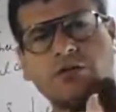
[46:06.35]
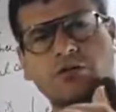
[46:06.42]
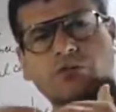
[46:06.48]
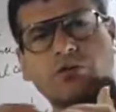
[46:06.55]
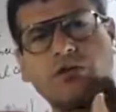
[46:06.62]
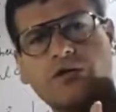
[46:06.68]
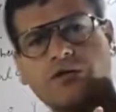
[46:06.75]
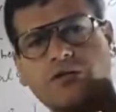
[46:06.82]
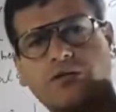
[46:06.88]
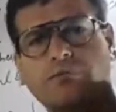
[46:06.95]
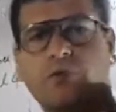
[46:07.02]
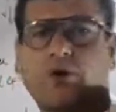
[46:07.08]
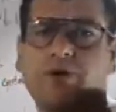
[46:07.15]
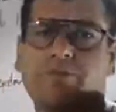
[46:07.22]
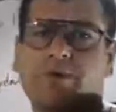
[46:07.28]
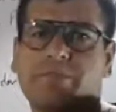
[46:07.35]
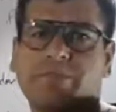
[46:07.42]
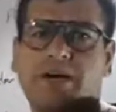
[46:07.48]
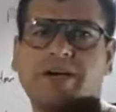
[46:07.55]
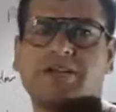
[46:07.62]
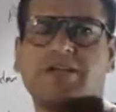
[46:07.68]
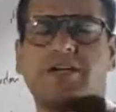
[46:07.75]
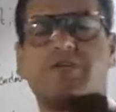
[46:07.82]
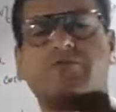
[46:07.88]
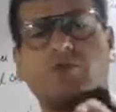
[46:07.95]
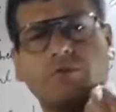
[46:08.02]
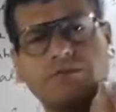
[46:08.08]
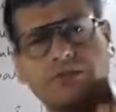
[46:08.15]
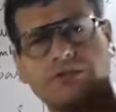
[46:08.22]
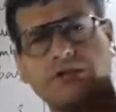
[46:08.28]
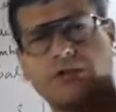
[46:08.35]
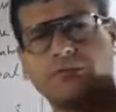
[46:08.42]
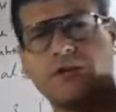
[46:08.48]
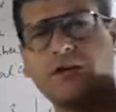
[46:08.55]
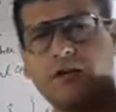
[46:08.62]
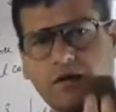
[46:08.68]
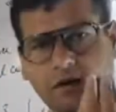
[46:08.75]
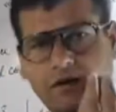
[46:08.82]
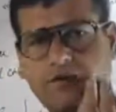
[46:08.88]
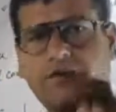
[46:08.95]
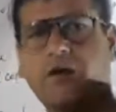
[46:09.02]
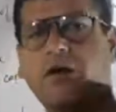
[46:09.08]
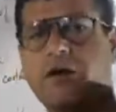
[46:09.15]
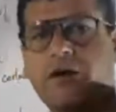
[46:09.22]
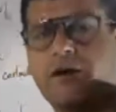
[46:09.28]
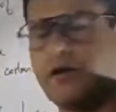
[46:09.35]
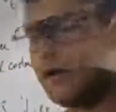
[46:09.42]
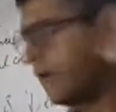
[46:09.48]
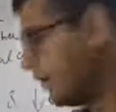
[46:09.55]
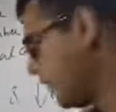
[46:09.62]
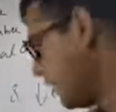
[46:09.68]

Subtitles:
to release the polypeptide chain from the terminal tRNA.